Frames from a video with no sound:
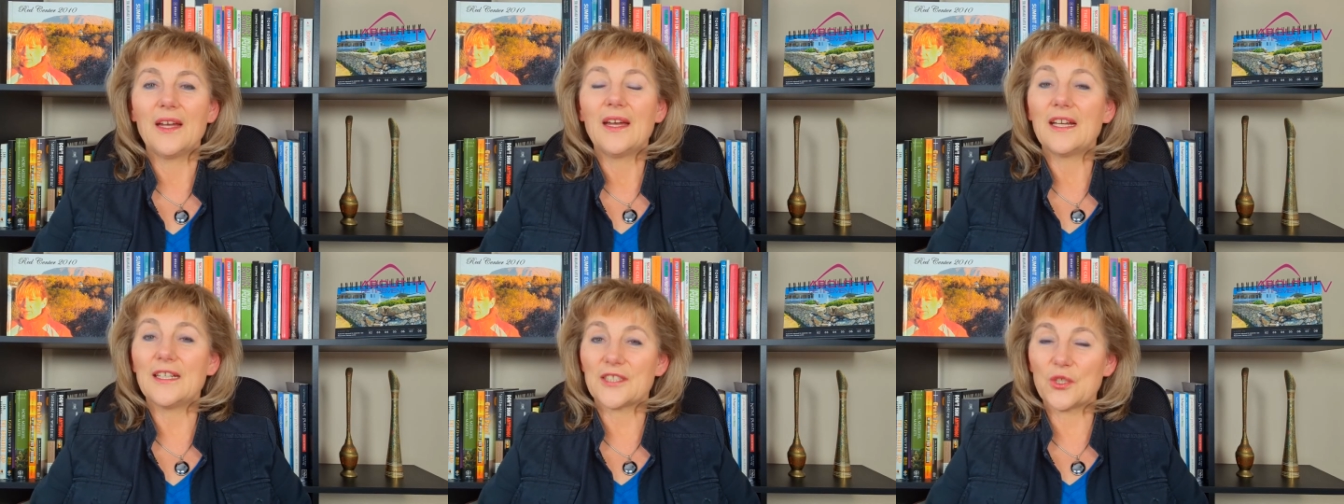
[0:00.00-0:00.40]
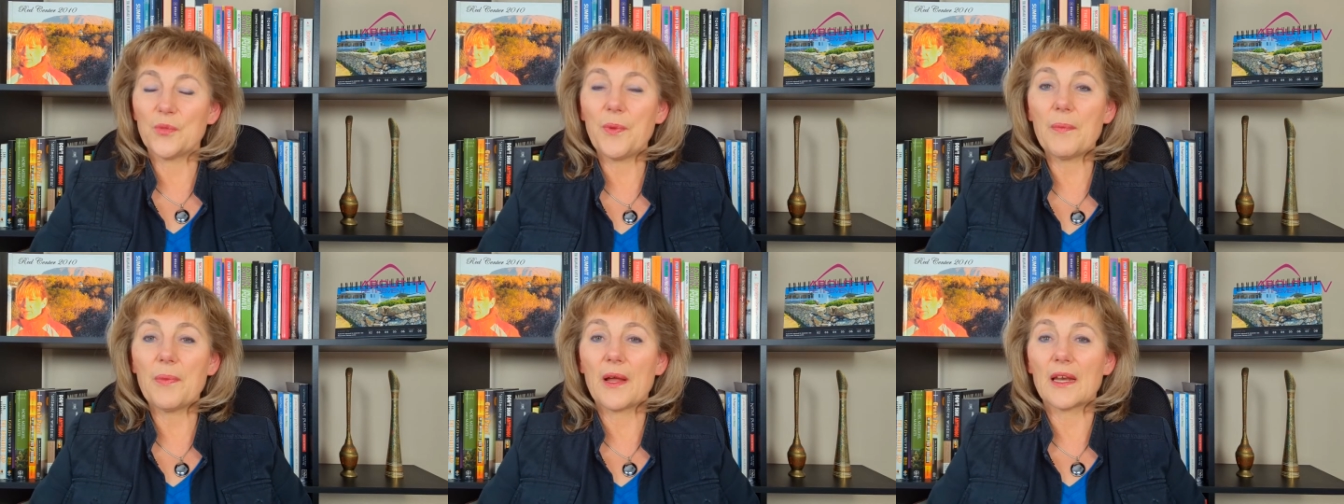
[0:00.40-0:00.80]
Her
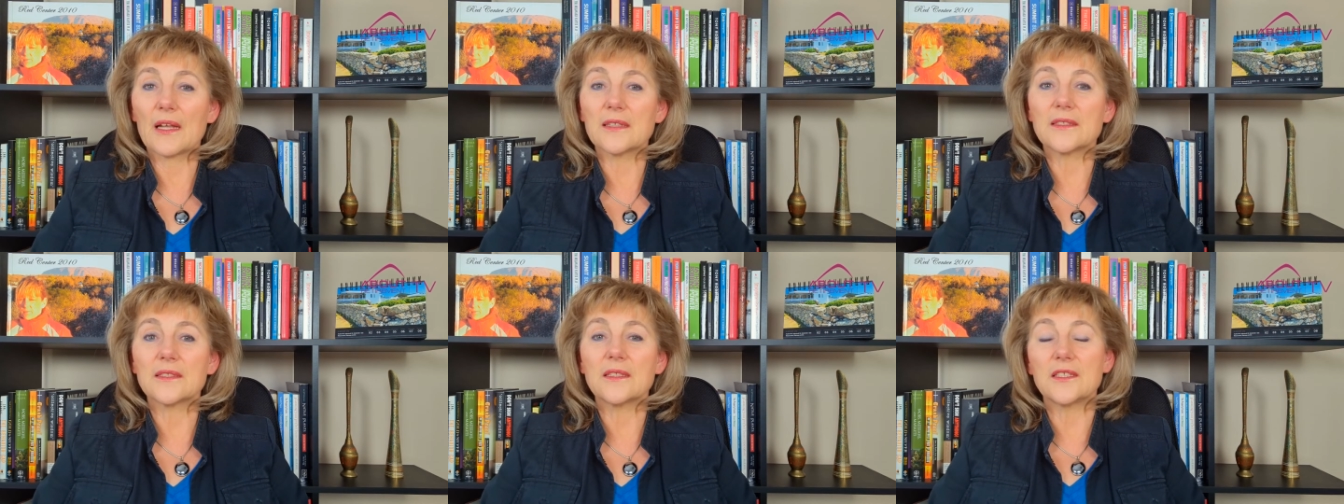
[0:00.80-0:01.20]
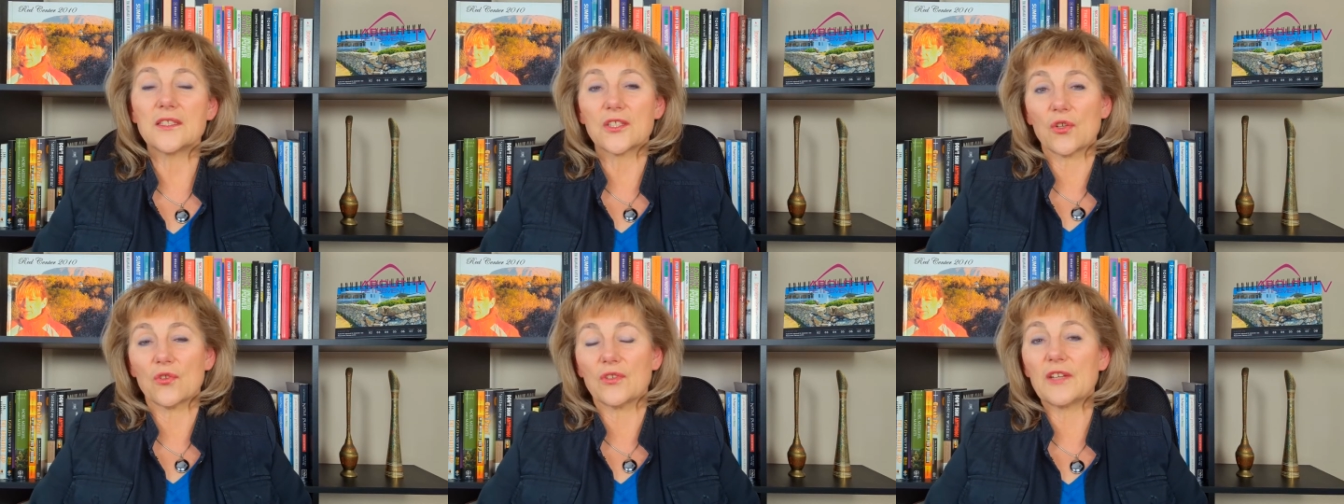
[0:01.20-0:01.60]
super balance is
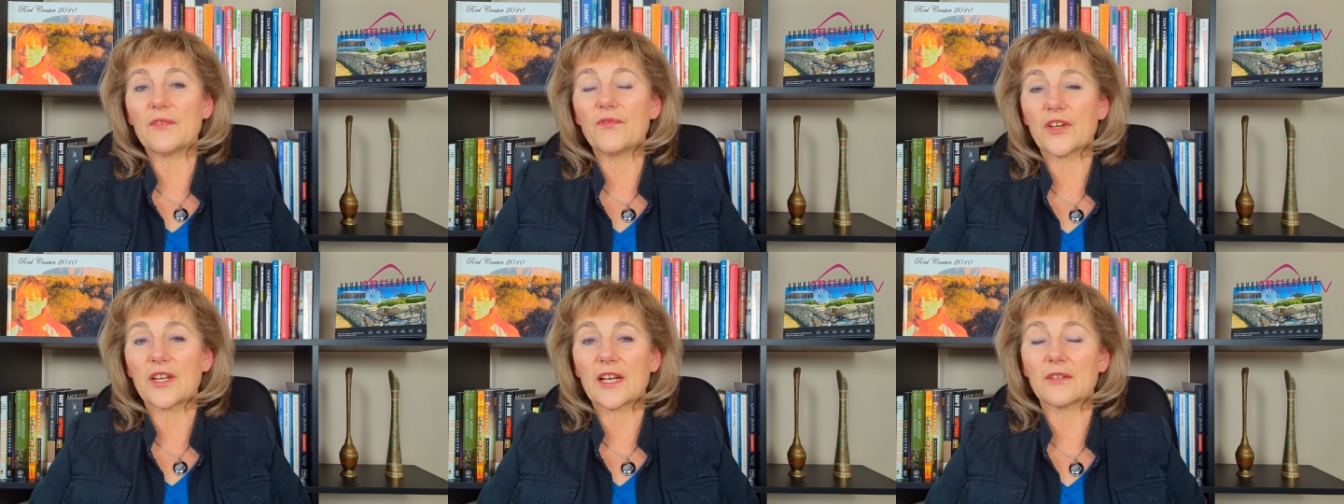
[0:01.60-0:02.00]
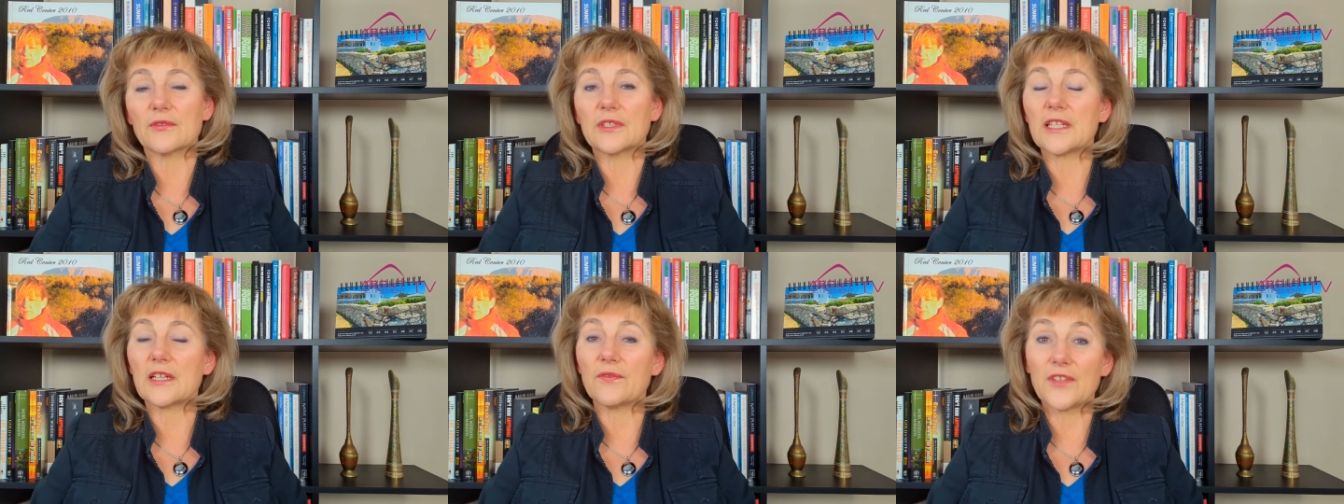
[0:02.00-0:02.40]
only
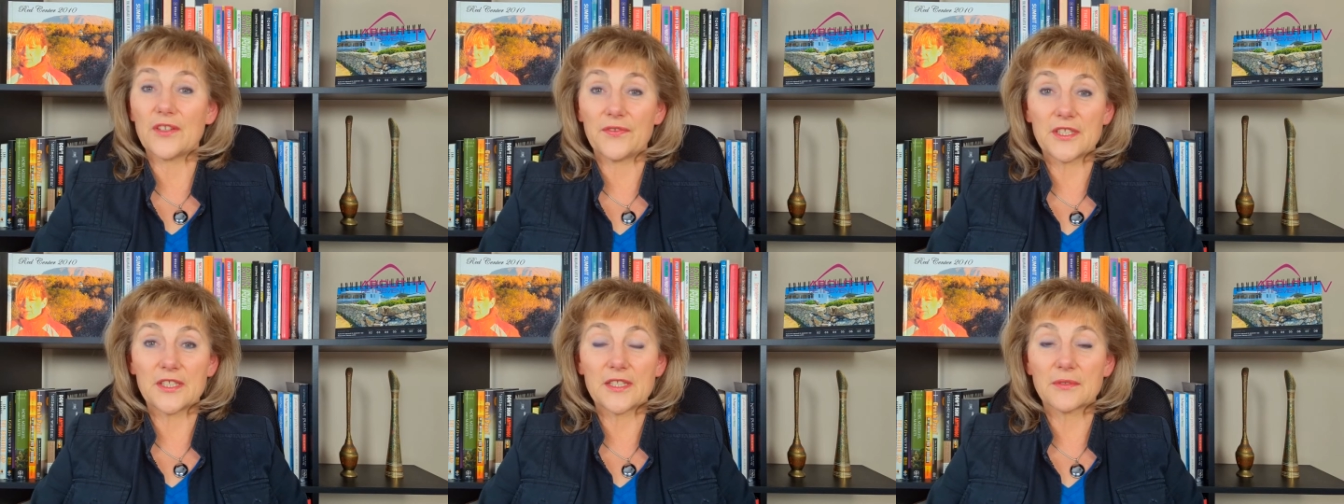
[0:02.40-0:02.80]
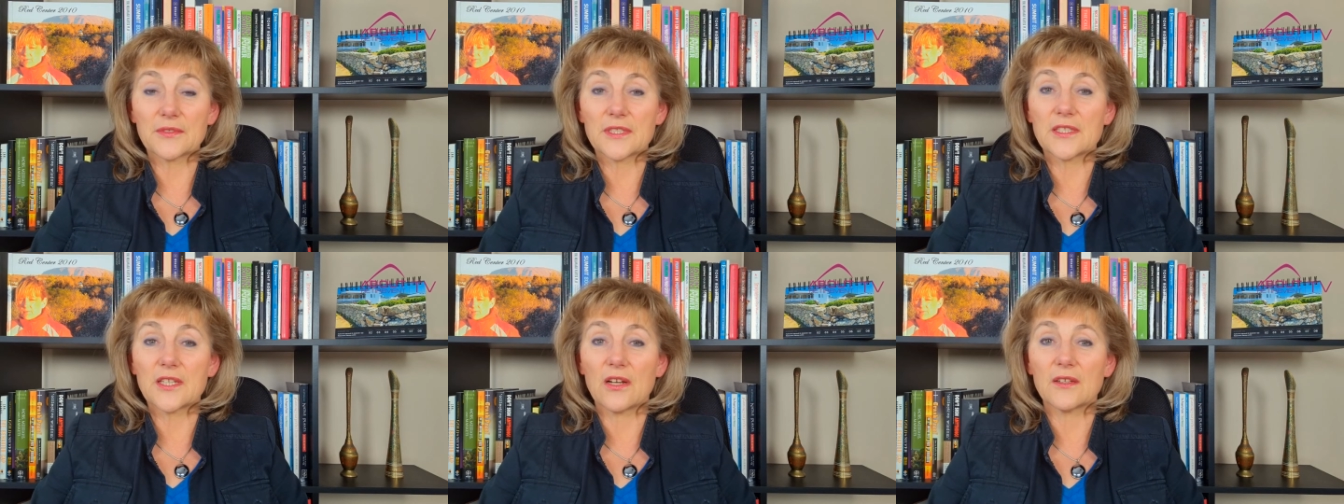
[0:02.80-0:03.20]

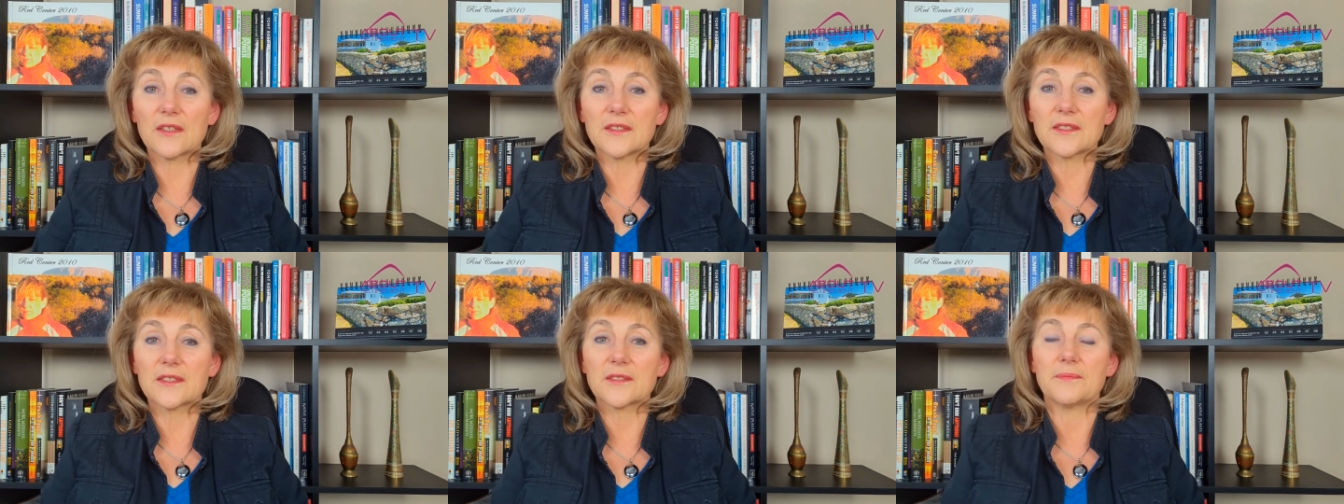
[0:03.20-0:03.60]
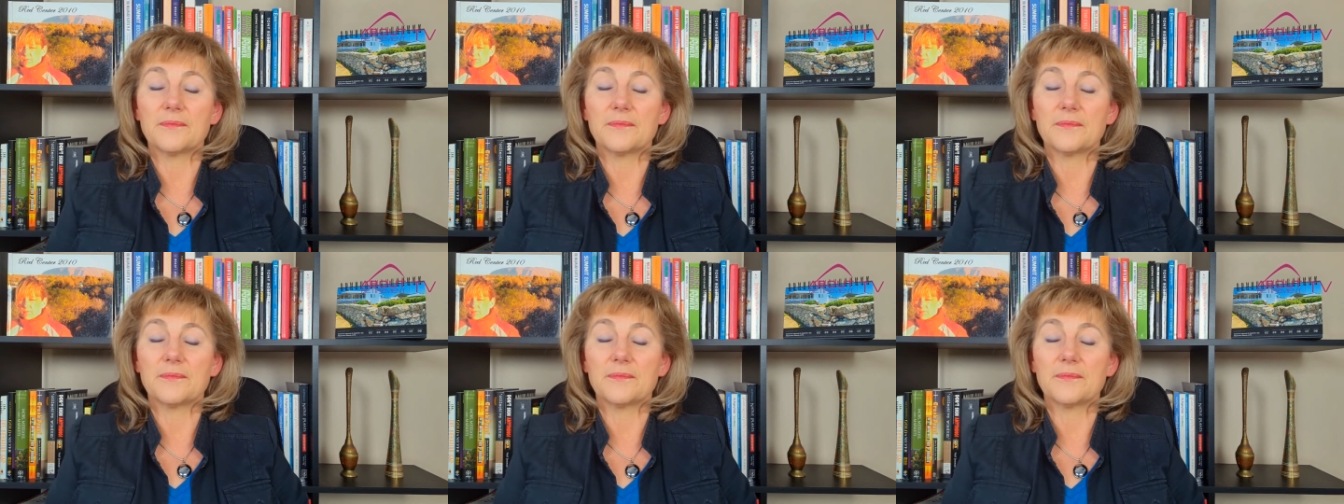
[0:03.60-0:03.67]
$350,000.